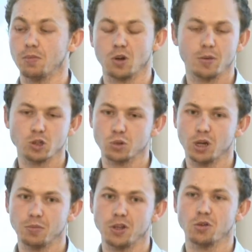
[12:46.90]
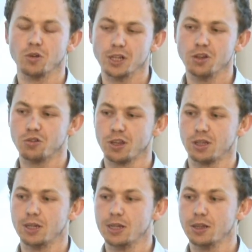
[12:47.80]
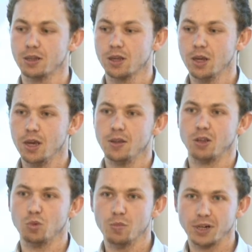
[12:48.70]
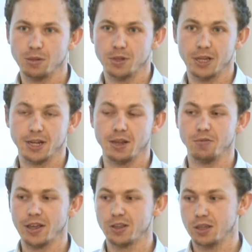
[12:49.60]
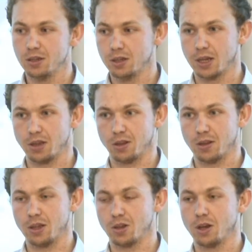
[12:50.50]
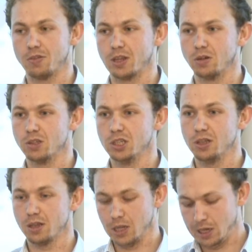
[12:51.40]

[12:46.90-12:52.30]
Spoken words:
Commercial companies are really interested in this. There's more money being invested into these kind of technologies.